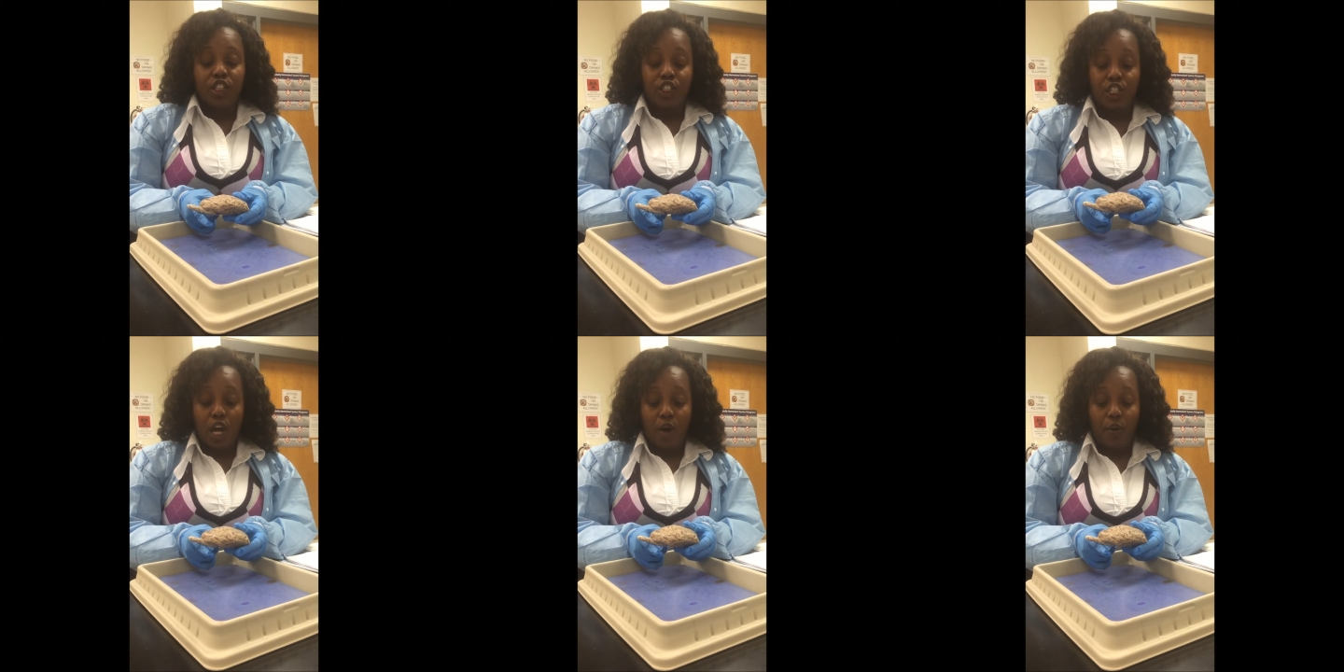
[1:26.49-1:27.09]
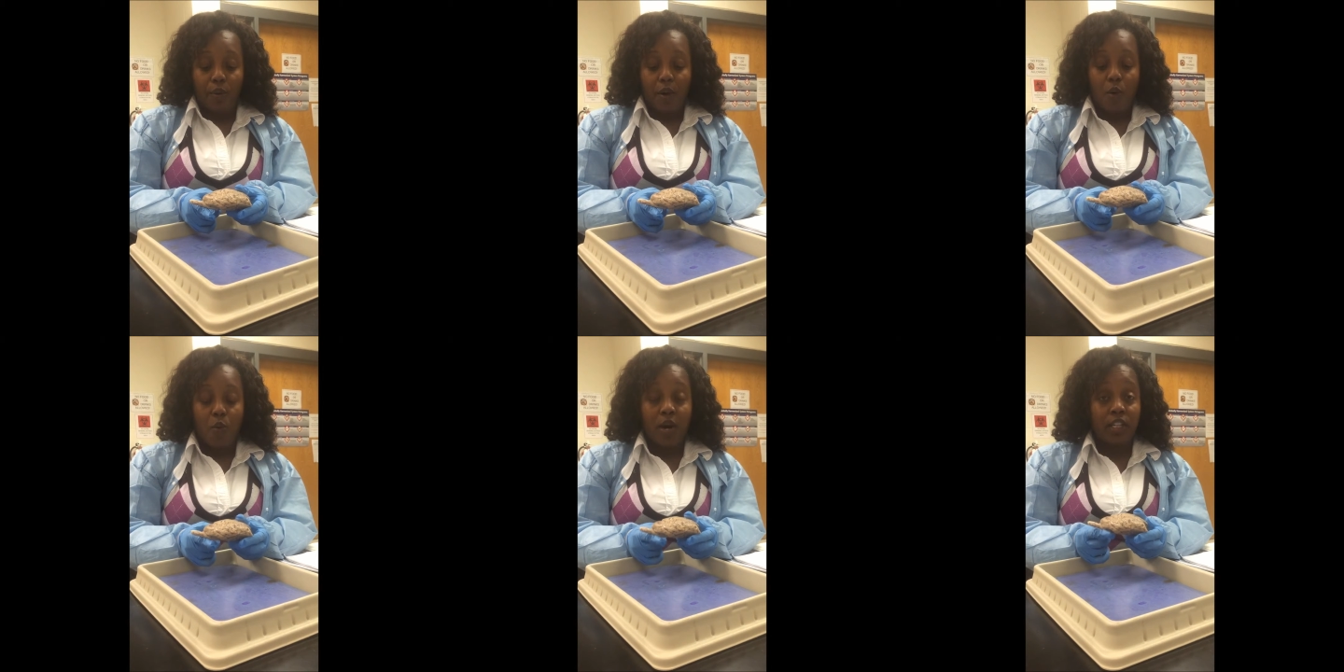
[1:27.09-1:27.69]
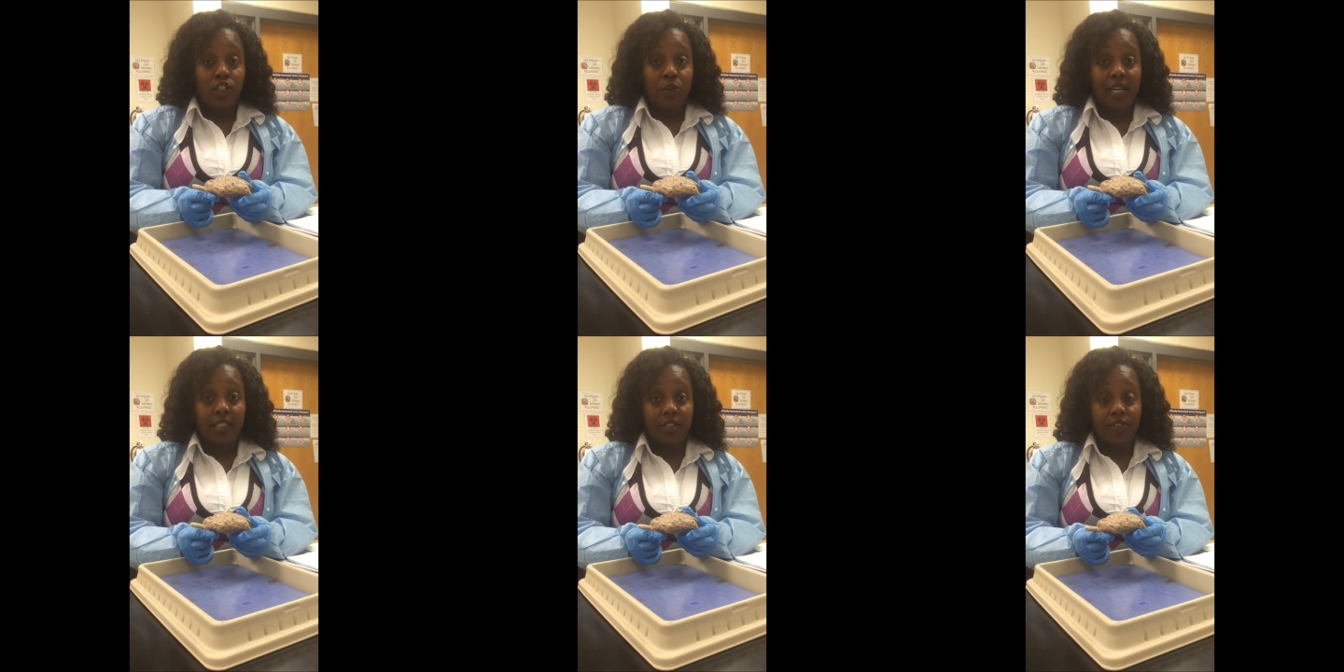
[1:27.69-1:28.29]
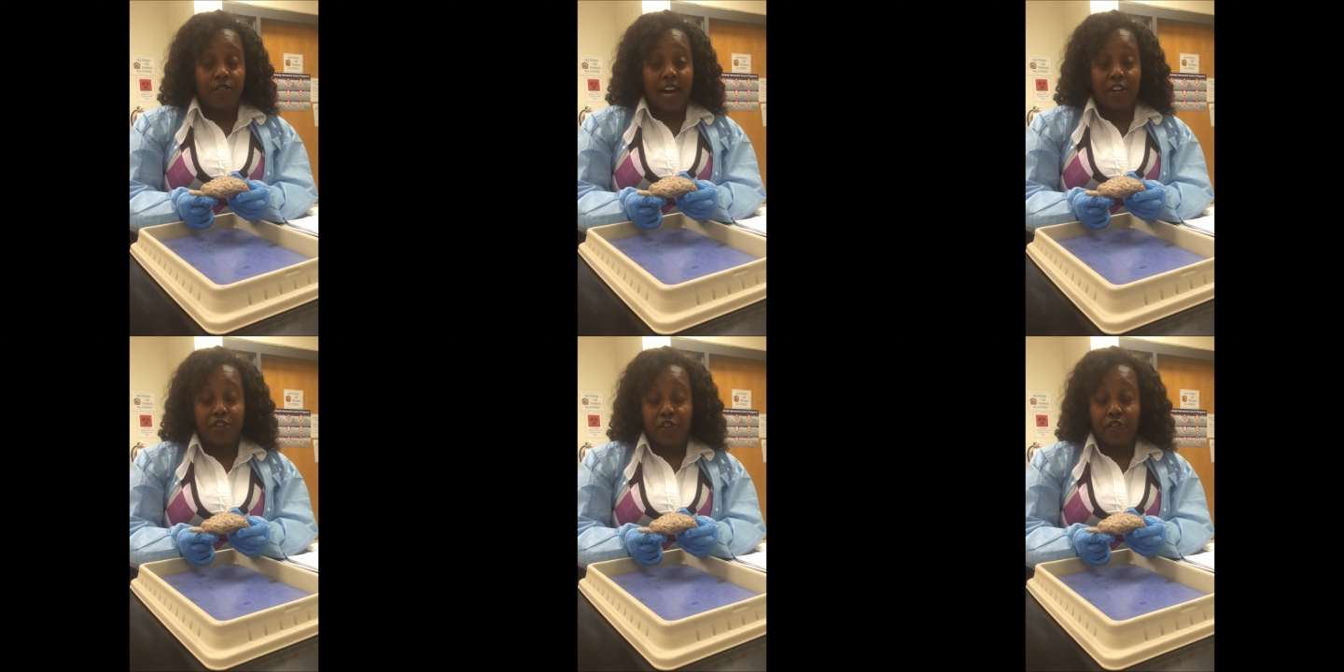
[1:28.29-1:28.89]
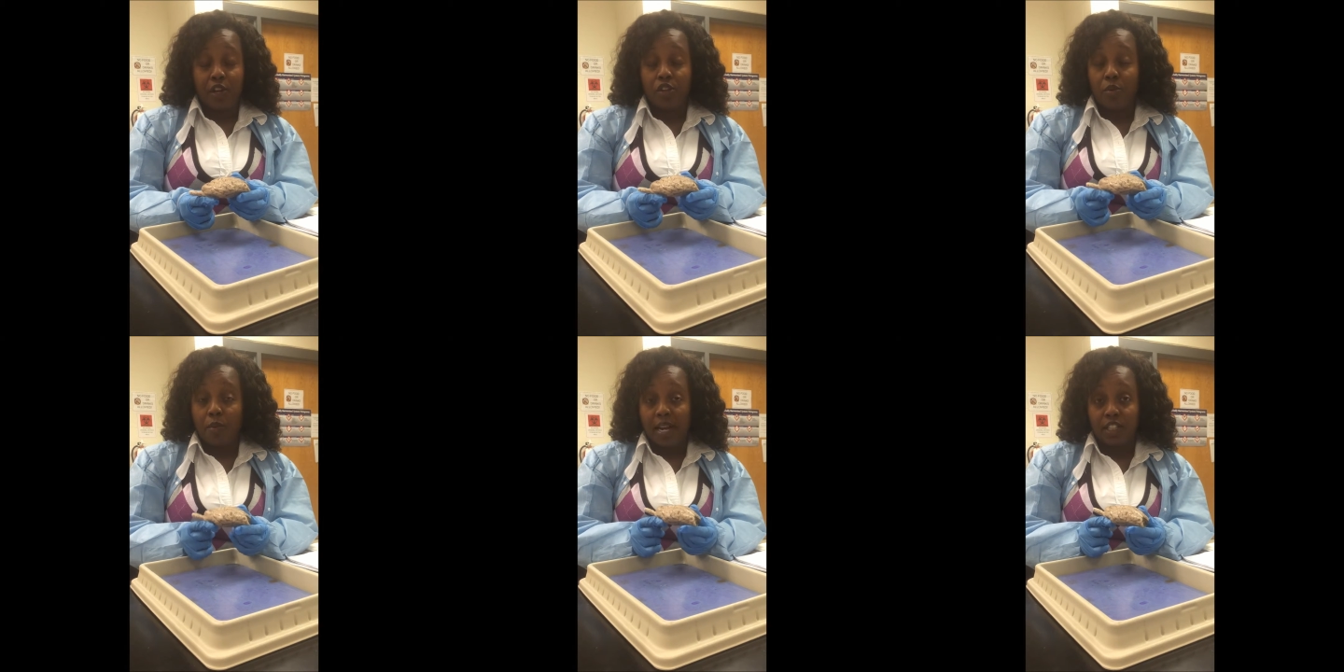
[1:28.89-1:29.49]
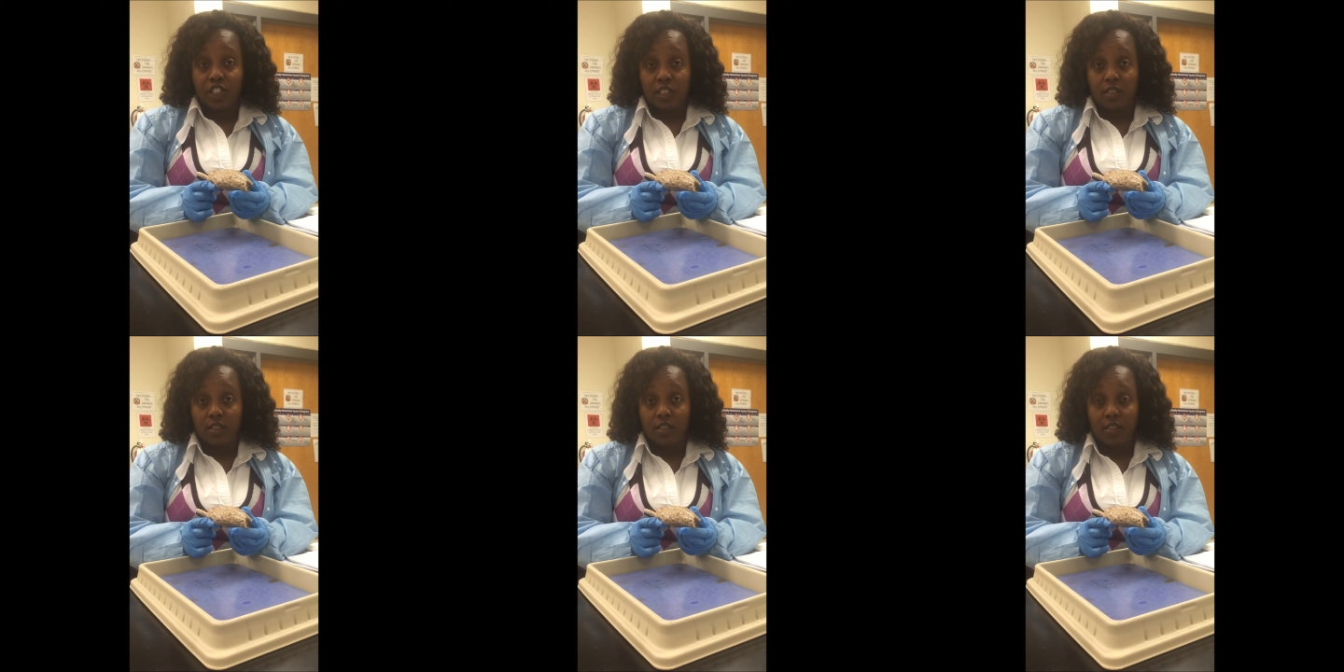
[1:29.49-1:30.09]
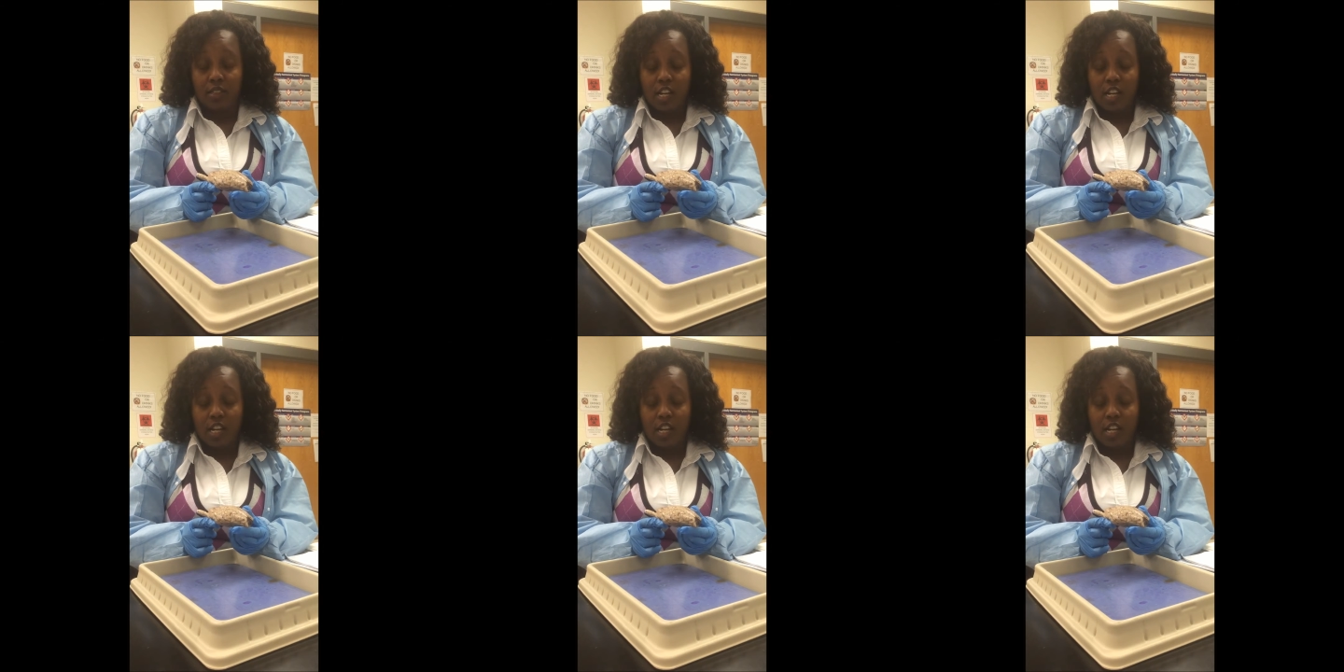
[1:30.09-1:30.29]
So once you identify your different directions,